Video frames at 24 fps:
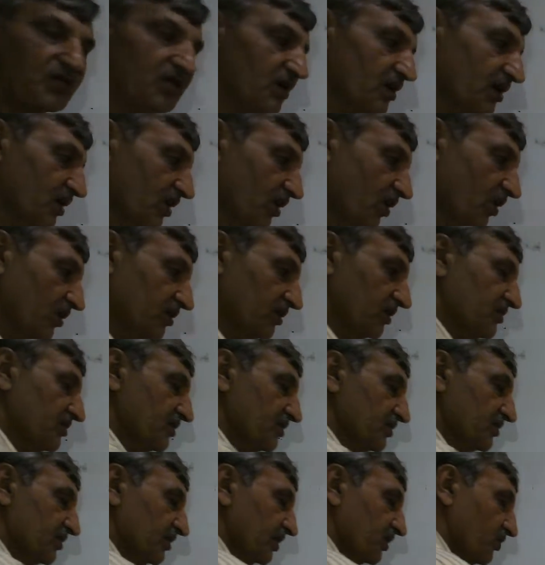Now
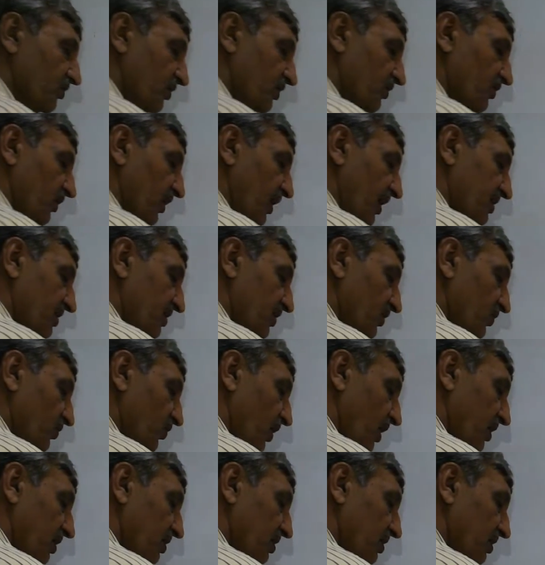this is equal to
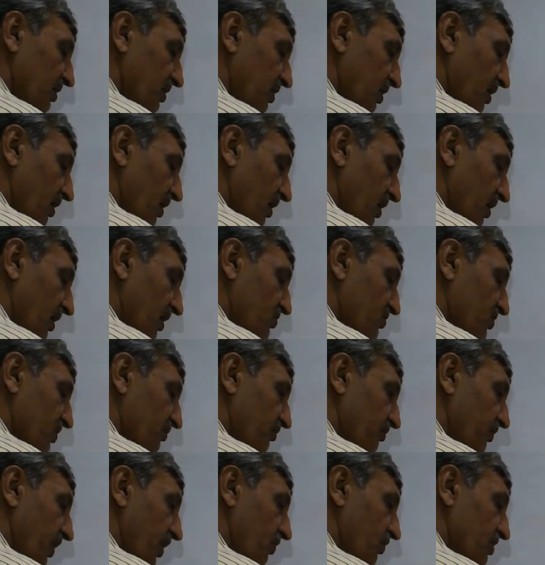81 raised
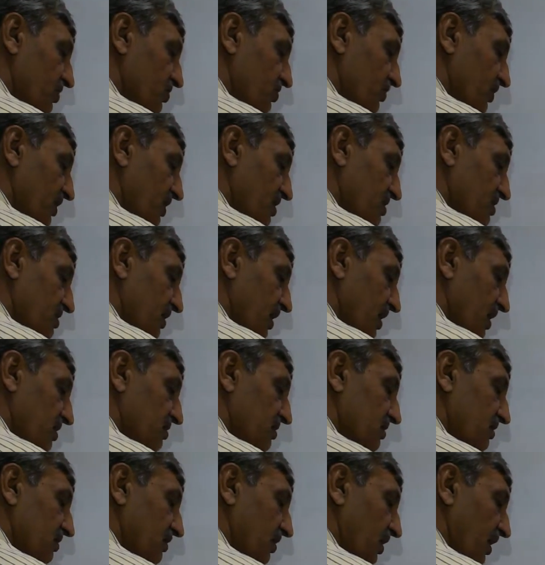to the power
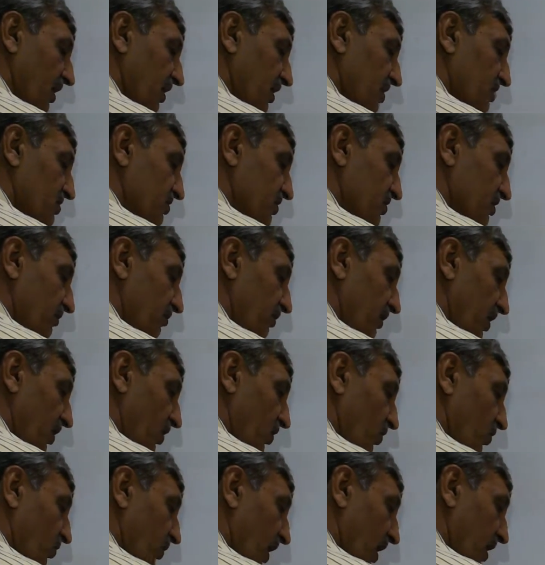26. 3 raised to the
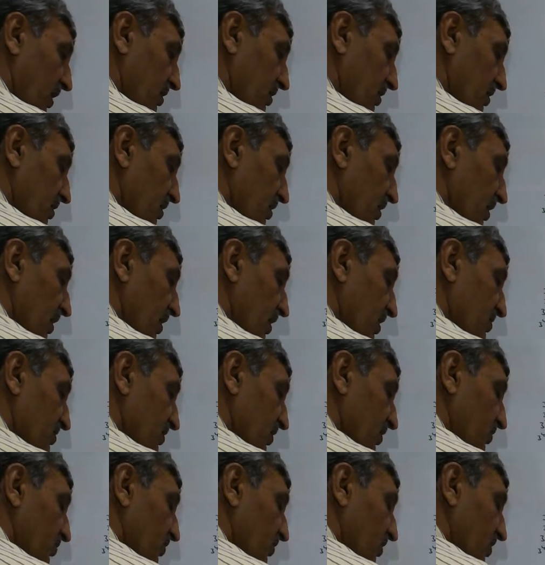power 1
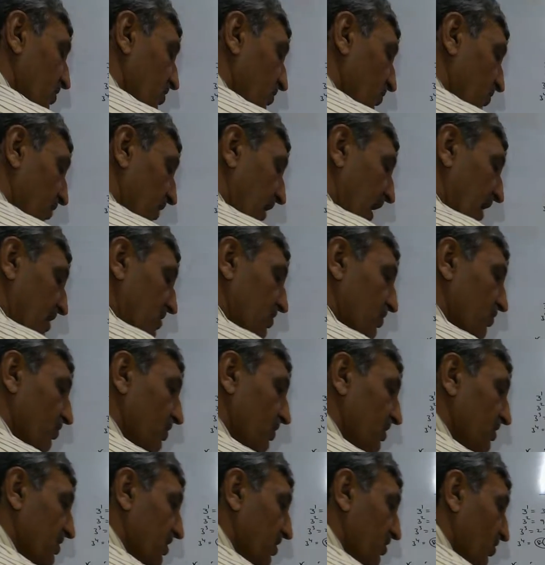is equal to last
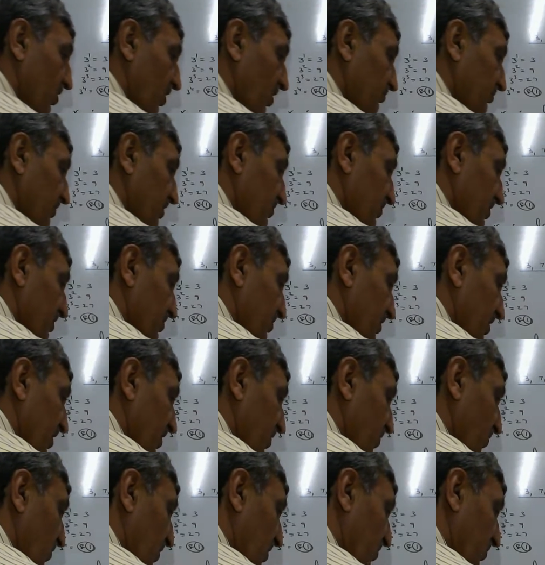two digit of this is
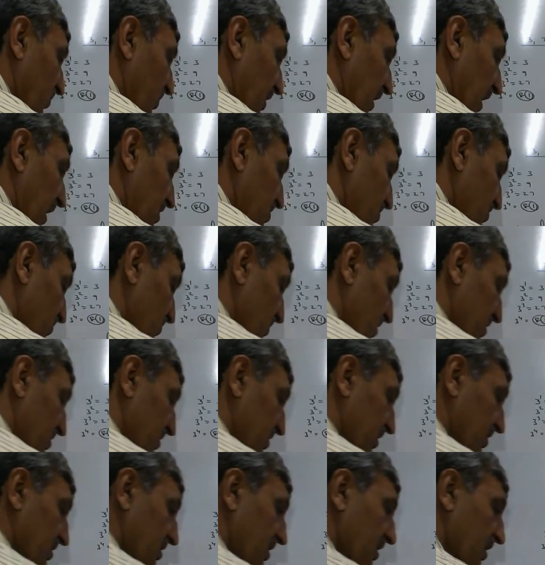equal to last two
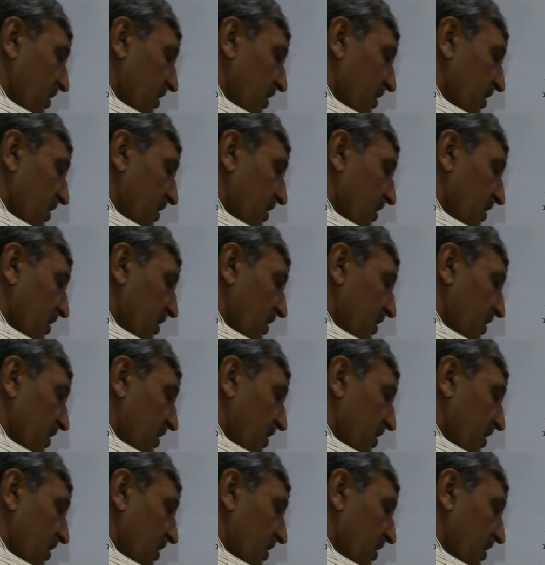digit